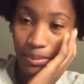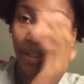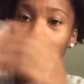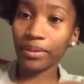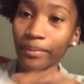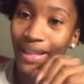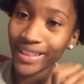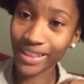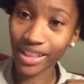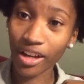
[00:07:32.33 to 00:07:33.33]
But I'm gonna
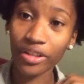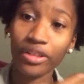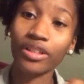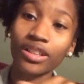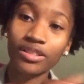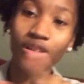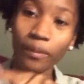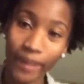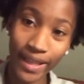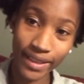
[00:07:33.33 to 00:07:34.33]
make it, y'all. Your girl's
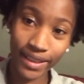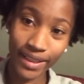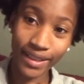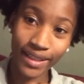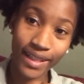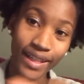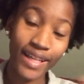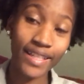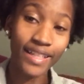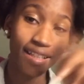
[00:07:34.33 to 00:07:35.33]
gonna make it.
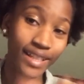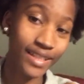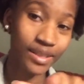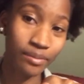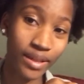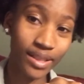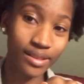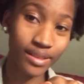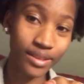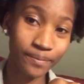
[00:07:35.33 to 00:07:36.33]
And then next
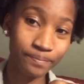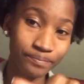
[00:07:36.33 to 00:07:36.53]
semester,